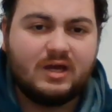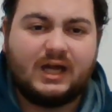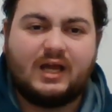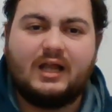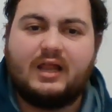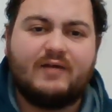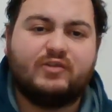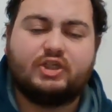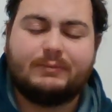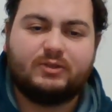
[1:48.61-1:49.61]
I love
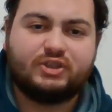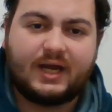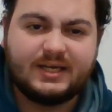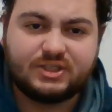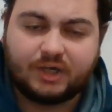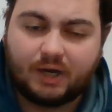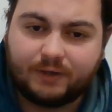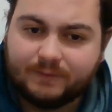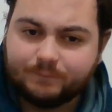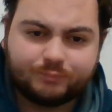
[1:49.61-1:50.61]
the chip and chase, you know.